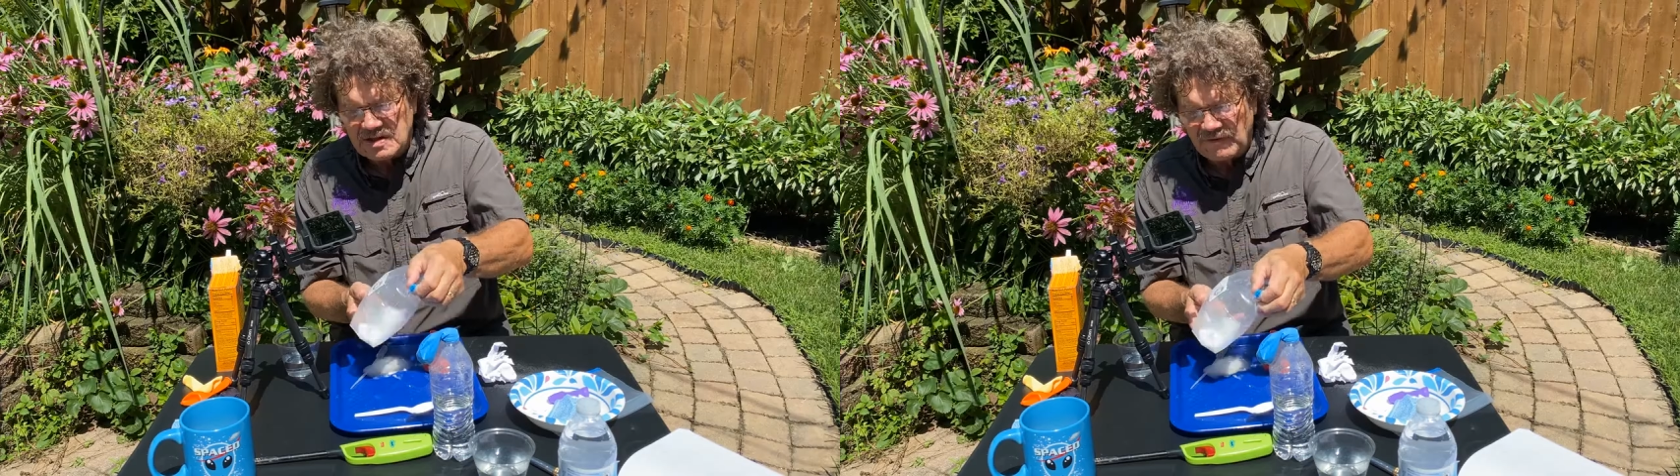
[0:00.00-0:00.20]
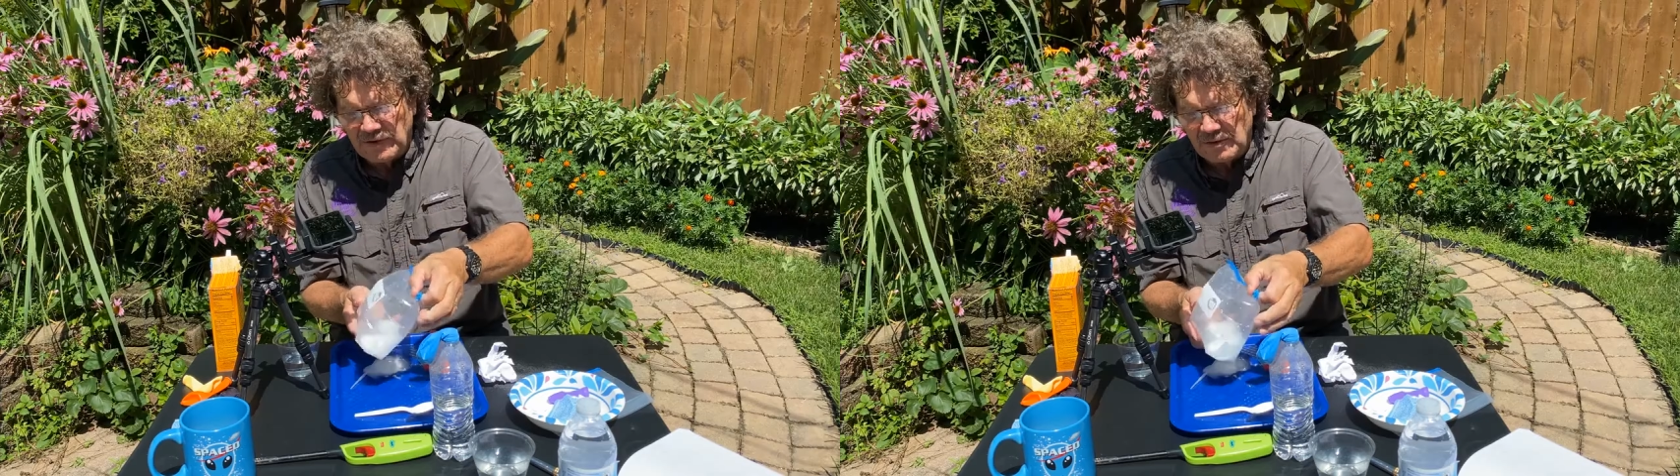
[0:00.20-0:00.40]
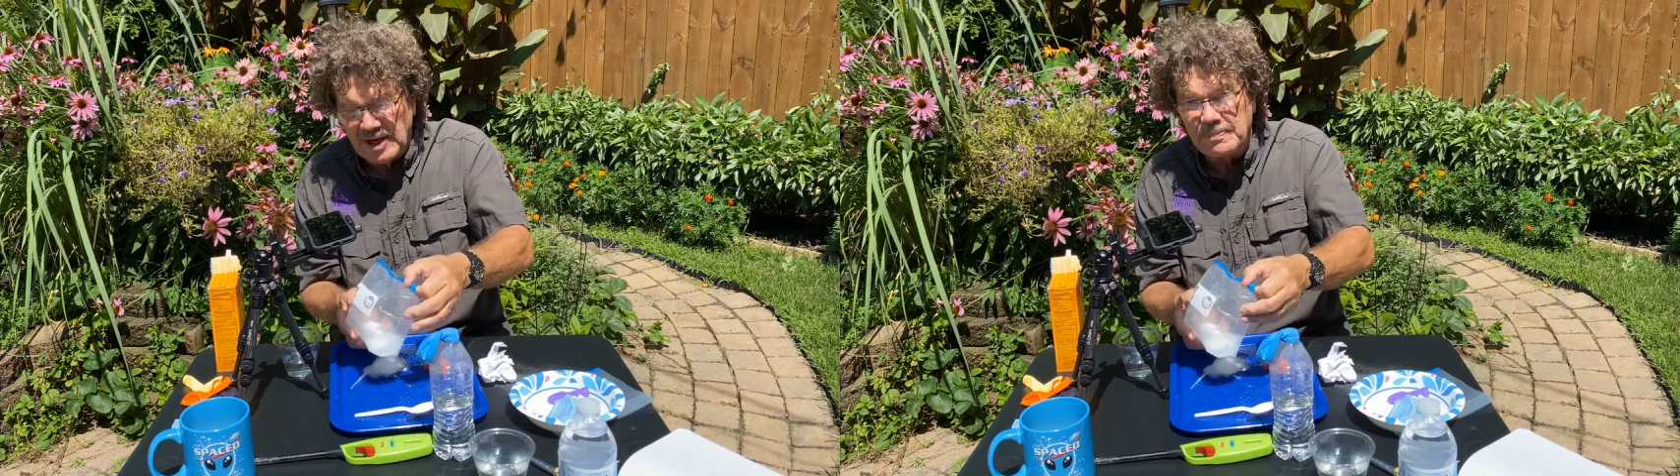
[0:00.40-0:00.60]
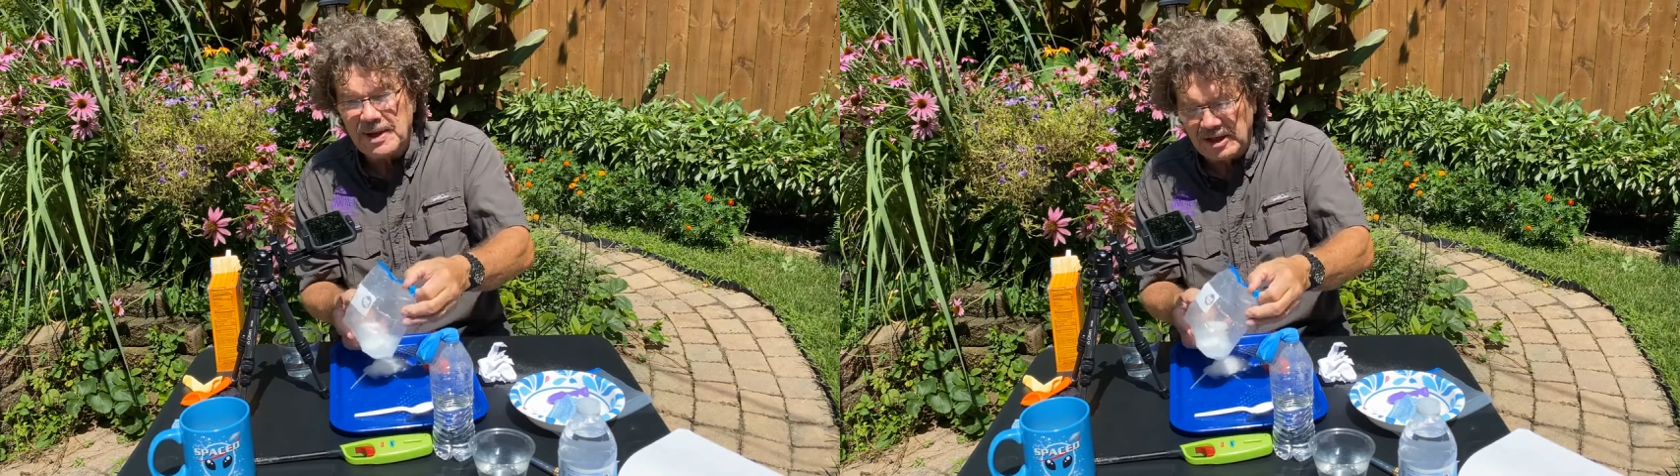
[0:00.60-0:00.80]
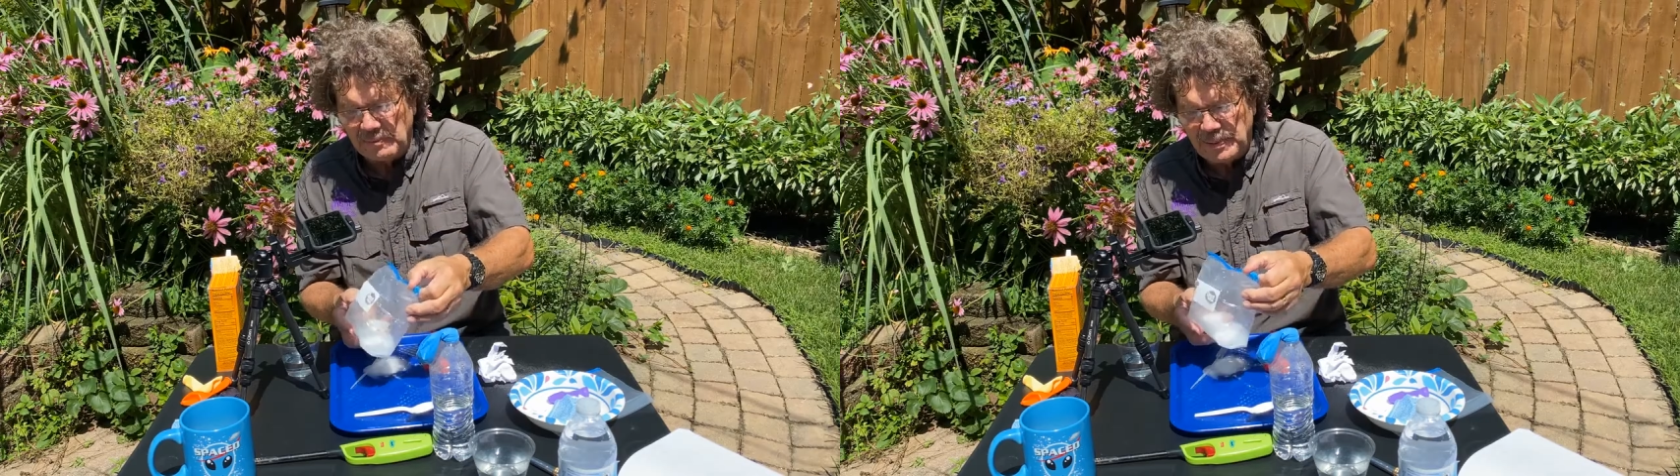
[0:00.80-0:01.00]
filled up like
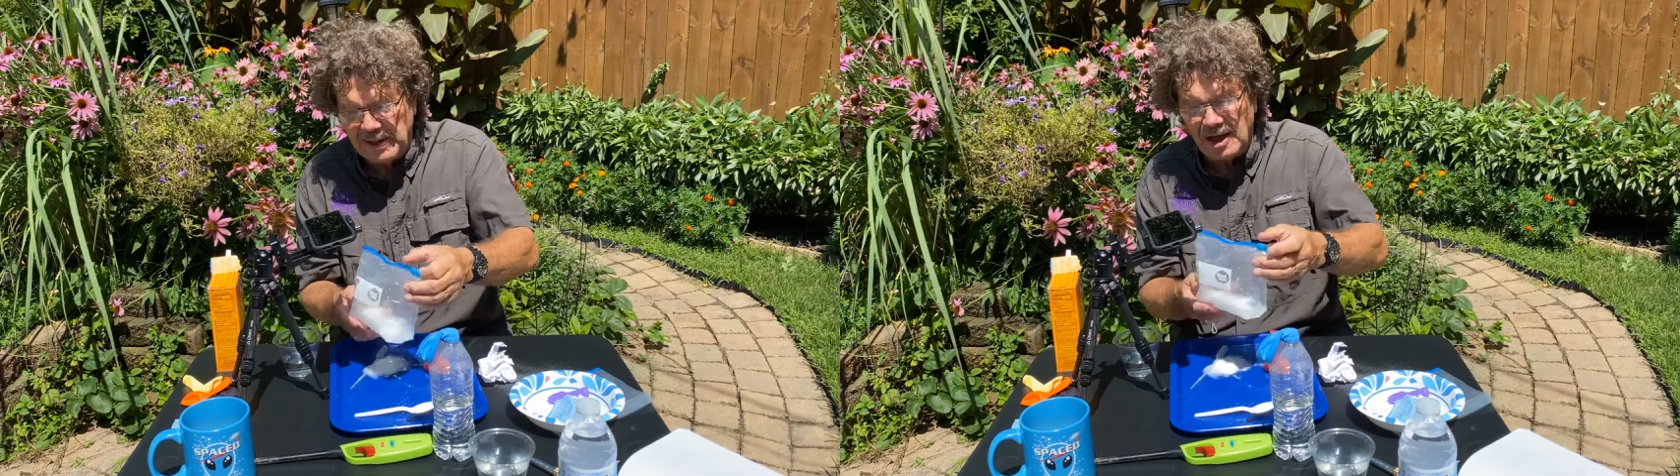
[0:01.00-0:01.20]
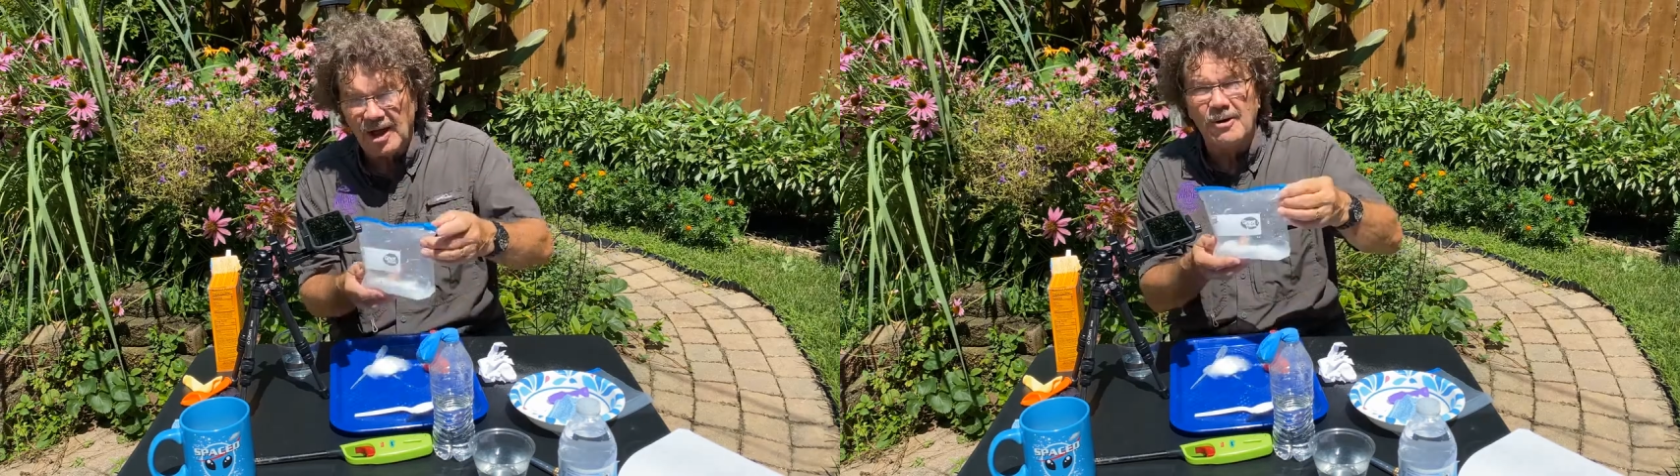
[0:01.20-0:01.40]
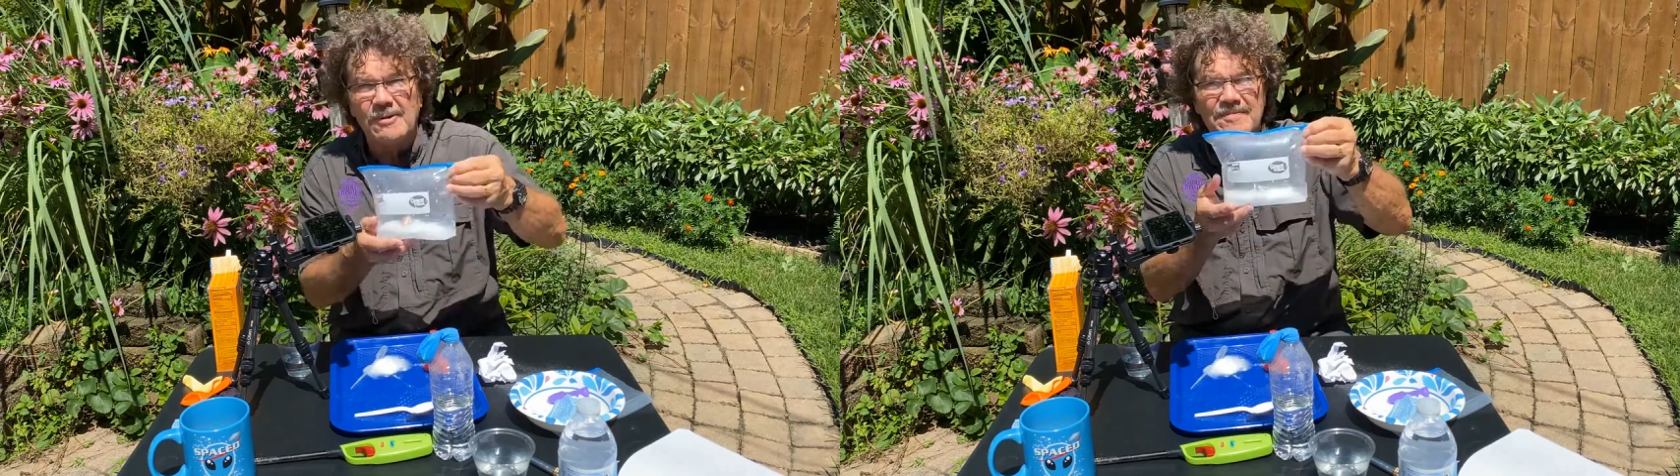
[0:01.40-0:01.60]
a pillow